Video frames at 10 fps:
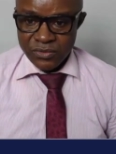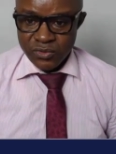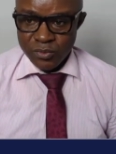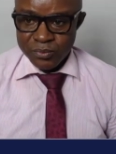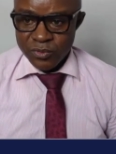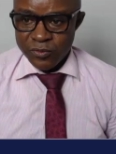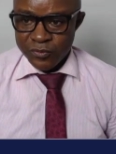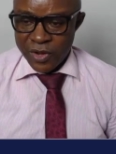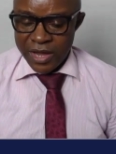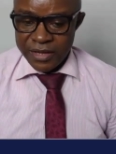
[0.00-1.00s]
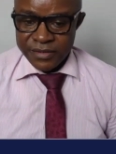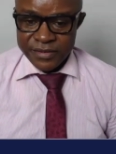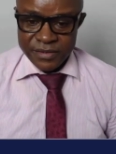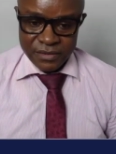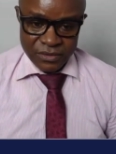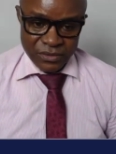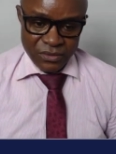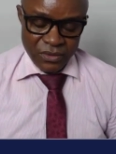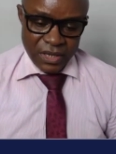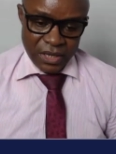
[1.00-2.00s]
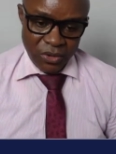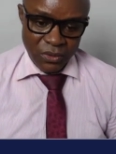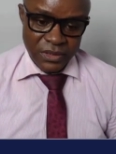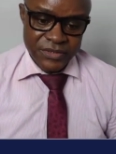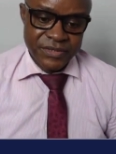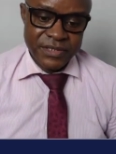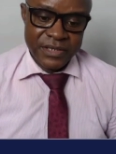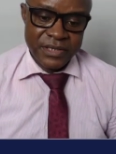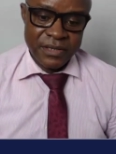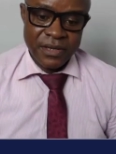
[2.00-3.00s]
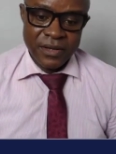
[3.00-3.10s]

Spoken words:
to provide a holistic